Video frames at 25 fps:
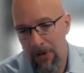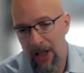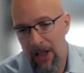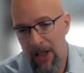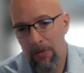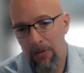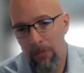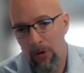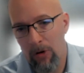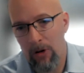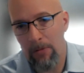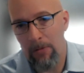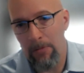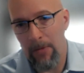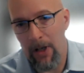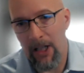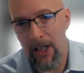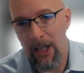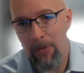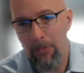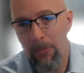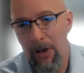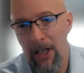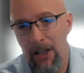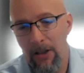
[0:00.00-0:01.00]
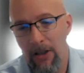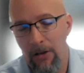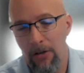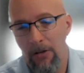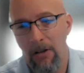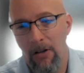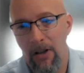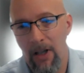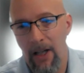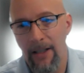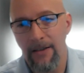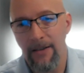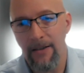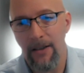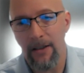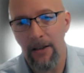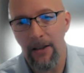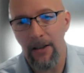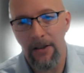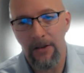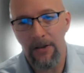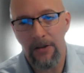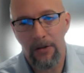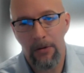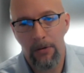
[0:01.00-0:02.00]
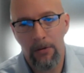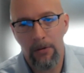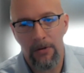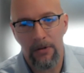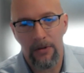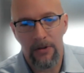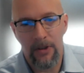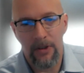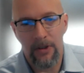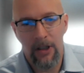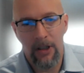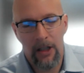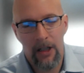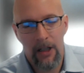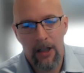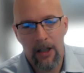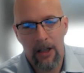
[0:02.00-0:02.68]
make more money by utilizing these tools?